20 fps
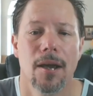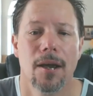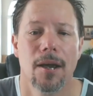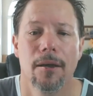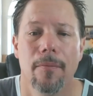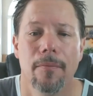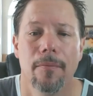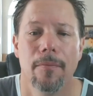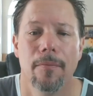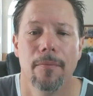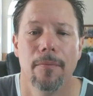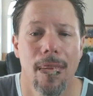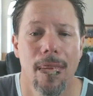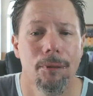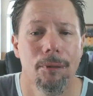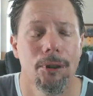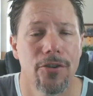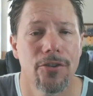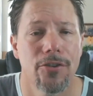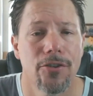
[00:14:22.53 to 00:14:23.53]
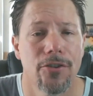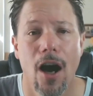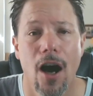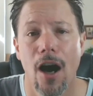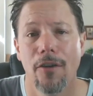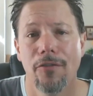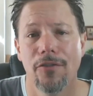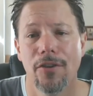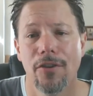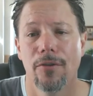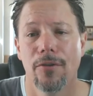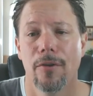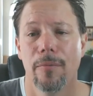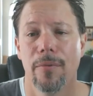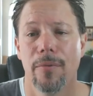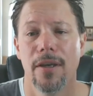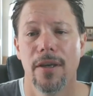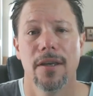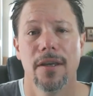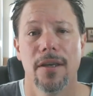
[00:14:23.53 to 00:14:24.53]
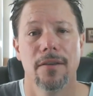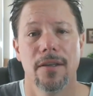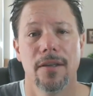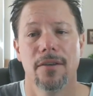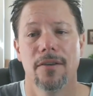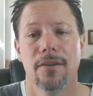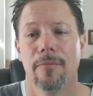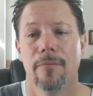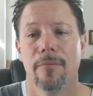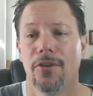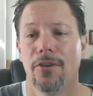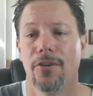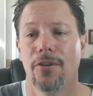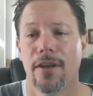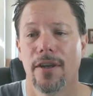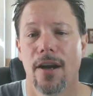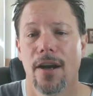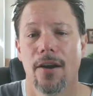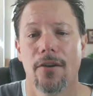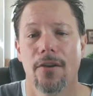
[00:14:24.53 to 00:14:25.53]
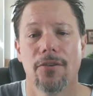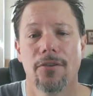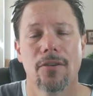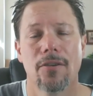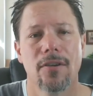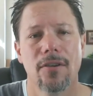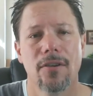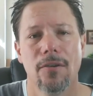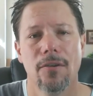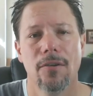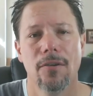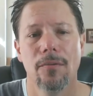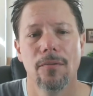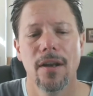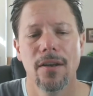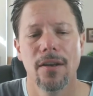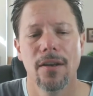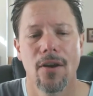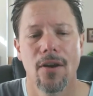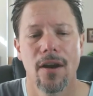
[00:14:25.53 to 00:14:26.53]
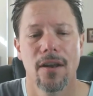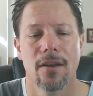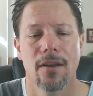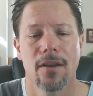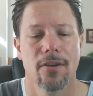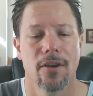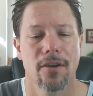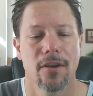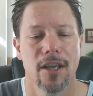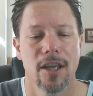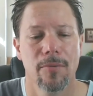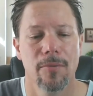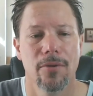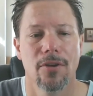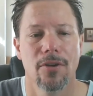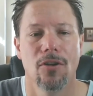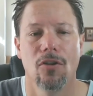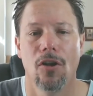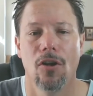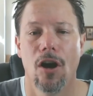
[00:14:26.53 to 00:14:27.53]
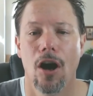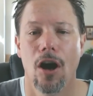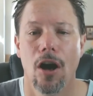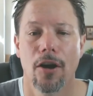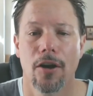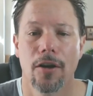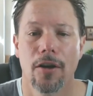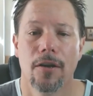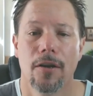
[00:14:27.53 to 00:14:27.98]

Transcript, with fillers: Um, behaviors often repeat in dementia care, so you want to try to start keeping a log